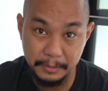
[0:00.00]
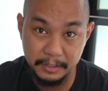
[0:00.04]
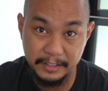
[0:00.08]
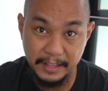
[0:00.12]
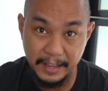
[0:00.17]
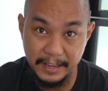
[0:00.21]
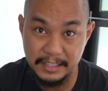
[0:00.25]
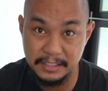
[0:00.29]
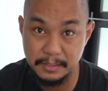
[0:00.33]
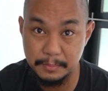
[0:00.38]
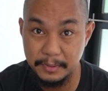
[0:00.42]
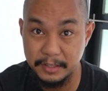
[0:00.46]

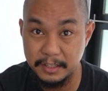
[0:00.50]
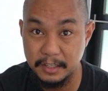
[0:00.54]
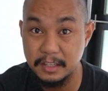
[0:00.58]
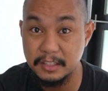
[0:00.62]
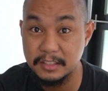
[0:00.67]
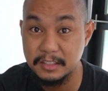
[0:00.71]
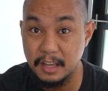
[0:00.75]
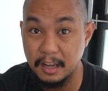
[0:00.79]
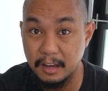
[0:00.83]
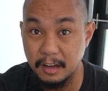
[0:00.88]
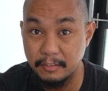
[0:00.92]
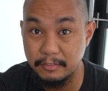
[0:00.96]
days
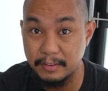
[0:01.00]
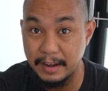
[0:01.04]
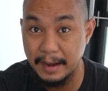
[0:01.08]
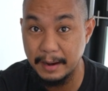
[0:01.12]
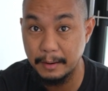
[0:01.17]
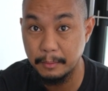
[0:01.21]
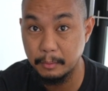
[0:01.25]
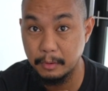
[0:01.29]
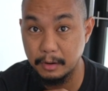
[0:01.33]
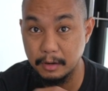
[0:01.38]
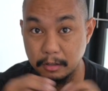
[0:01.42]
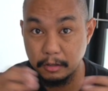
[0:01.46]
because of
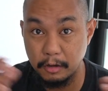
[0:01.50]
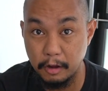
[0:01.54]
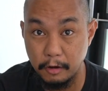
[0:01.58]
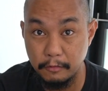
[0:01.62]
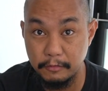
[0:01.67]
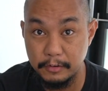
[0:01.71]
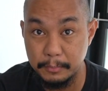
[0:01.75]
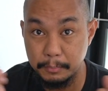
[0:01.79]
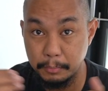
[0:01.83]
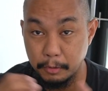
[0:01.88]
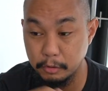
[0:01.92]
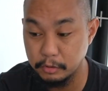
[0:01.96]
our
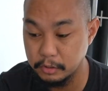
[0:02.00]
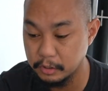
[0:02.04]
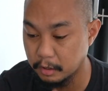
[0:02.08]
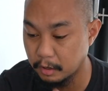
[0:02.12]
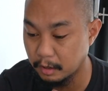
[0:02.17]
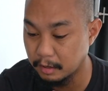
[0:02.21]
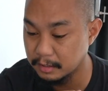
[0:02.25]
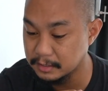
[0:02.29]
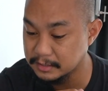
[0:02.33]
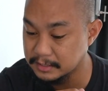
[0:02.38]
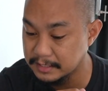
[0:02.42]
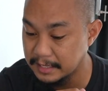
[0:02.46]
COVID
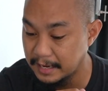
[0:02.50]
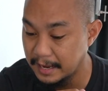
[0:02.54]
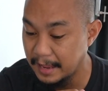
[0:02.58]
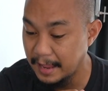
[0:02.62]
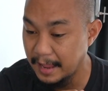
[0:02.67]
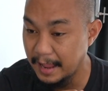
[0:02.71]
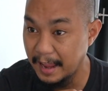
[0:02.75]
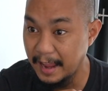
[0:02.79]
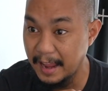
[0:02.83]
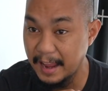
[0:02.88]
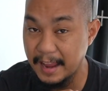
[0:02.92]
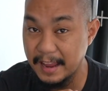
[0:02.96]
protocols.
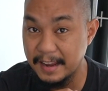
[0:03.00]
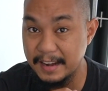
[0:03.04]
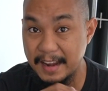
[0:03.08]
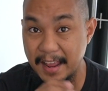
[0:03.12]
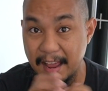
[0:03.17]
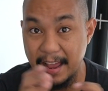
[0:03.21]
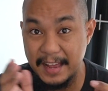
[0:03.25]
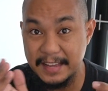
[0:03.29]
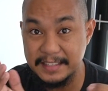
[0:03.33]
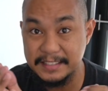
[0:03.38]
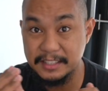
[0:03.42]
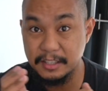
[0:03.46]
And
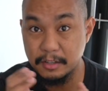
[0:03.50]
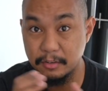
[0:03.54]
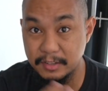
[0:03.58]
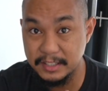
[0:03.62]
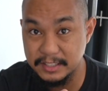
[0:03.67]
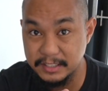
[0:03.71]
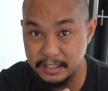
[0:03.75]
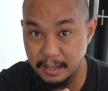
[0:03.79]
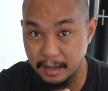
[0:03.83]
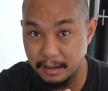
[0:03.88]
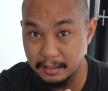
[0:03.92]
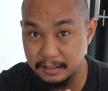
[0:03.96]
as a
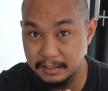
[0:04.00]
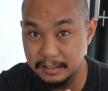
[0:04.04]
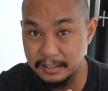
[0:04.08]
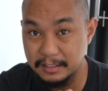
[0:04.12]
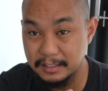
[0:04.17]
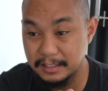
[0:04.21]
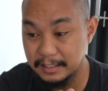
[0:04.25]
result,